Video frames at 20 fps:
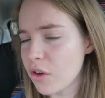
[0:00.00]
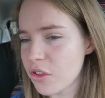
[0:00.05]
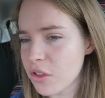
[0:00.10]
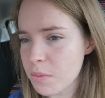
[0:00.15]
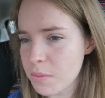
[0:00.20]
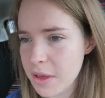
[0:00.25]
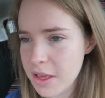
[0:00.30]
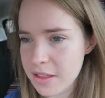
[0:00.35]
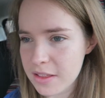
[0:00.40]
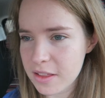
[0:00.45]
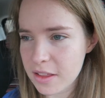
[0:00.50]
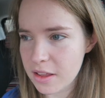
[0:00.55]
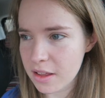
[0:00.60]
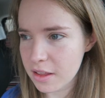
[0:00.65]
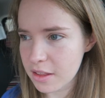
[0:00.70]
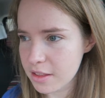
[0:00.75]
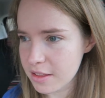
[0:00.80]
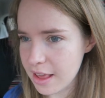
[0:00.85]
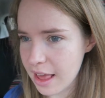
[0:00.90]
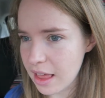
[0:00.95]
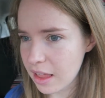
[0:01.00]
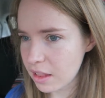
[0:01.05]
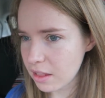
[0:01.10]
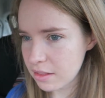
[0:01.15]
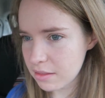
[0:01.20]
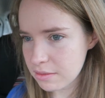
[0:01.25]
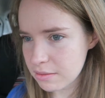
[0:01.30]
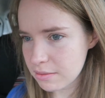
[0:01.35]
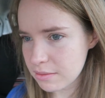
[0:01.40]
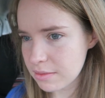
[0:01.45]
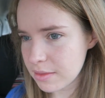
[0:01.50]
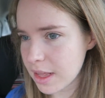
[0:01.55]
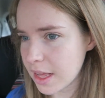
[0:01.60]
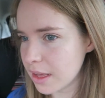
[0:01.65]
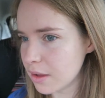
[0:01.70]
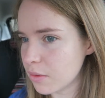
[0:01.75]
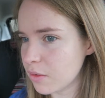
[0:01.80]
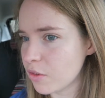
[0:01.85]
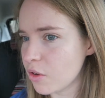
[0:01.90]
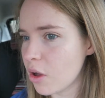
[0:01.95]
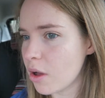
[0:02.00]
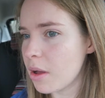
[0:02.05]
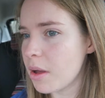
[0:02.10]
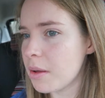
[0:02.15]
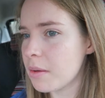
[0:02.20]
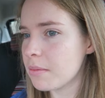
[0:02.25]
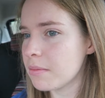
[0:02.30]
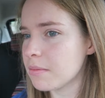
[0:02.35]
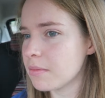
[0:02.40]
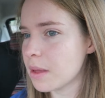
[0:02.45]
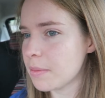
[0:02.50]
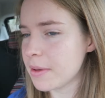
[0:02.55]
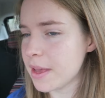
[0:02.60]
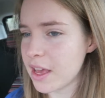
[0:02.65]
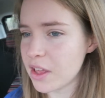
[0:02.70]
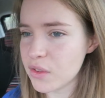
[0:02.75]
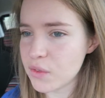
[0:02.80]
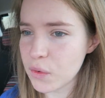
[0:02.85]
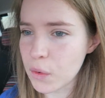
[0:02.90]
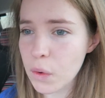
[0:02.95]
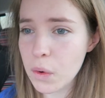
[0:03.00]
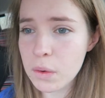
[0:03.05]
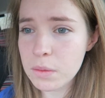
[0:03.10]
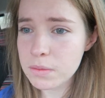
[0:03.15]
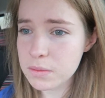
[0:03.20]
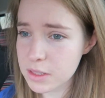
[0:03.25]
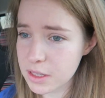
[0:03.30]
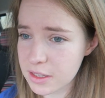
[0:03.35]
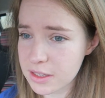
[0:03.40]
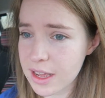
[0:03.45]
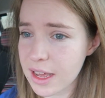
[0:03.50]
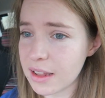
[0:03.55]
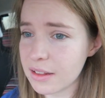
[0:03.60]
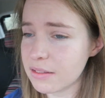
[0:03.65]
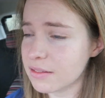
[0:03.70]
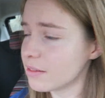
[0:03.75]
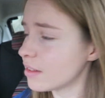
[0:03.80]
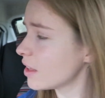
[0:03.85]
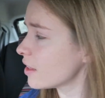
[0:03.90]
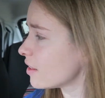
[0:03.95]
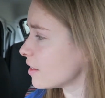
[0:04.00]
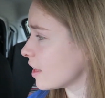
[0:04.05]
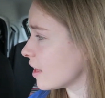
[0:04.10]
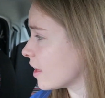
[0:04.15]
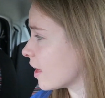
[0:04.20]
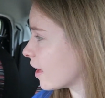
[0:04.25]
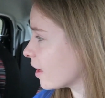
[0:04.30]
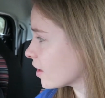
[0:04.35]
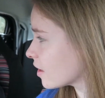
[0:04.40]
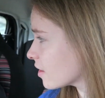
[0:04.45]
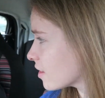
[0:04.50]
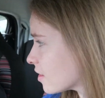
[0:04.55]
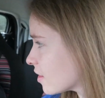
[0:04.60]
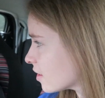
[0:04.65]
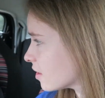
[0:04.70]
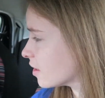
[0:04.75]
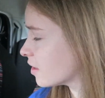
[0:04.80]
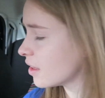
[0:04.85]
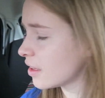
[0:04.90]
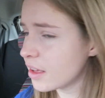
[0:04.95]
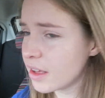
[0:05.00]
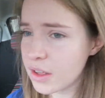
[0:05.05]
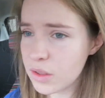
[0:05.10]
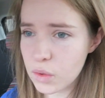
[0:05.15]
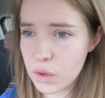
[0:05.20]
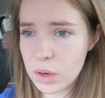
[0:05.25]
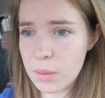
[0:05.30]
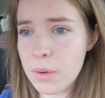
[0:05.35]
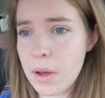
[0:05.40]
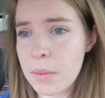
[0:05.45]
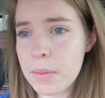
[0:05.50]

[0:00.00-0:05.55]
got some bits to sell, like we've got a PS4 to sell, let's see. So we're going to